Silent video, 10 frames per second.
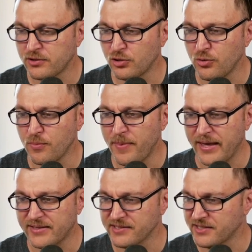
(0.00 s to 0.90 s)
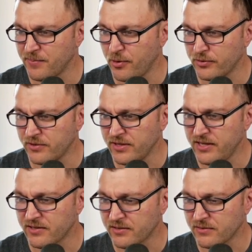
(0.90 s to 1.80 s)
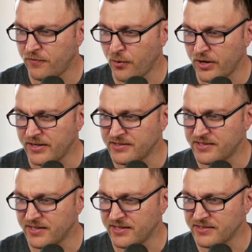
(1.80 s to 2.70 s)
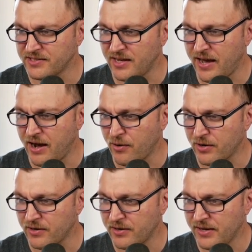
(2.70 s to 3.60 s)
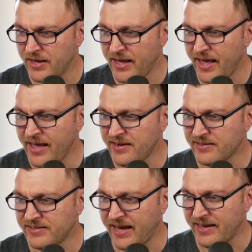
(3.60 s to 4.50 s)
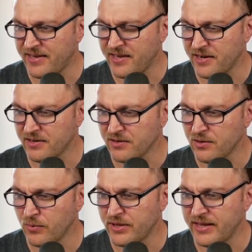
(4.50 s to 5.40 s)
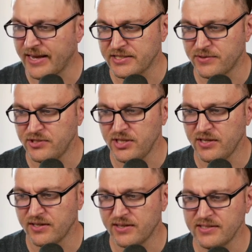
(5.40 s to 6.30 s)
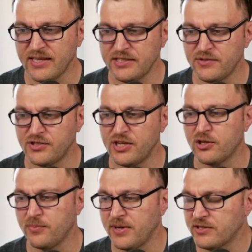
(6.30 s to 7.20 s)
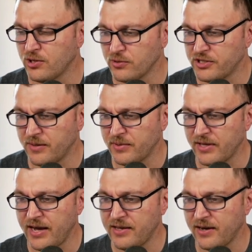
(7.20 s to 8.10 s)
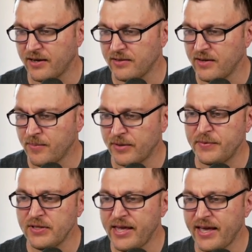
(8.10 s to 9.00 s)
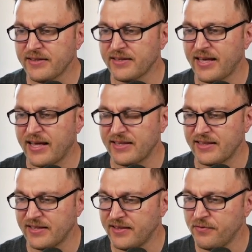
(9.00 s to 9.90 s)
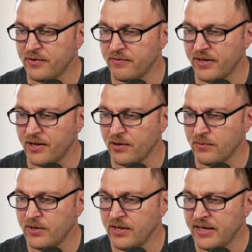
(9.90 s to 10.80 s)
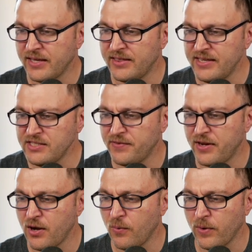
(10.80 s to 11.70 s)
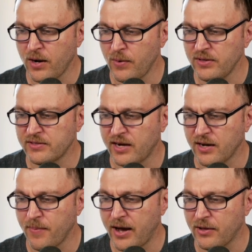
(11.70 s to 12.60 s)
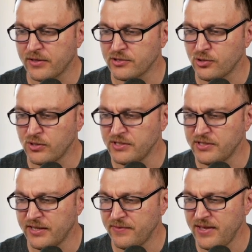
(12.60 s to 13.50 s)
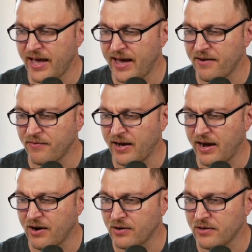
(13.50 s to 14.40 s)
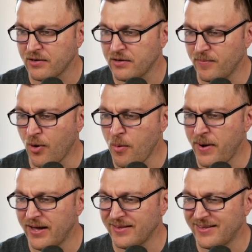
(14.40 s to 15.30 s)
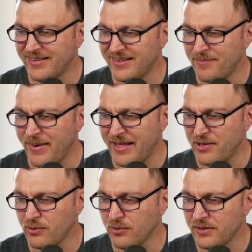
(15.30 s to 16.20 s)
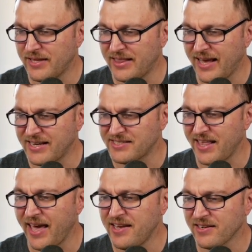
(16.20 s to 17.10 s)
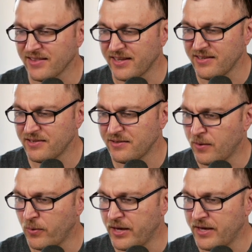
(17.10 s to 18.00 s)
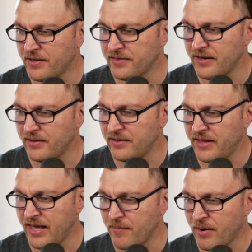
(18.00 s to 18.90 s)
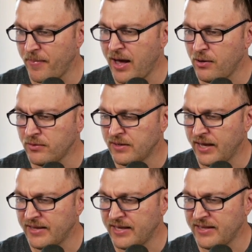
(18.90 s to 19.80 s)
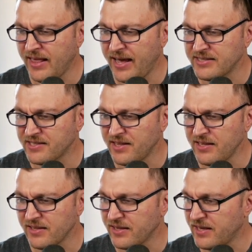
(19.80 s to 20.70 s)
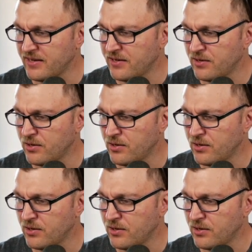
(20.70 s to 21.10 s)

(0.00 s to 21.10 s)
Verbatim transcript: to make this component leaner. For instance, our anchor tag here with an SVG. This SVG could be its own separate icon, but we'll handle that in a different video. In this video, what I want to talk about is notice that we have our mobile menu that has an anchor link with name about, and then it has another link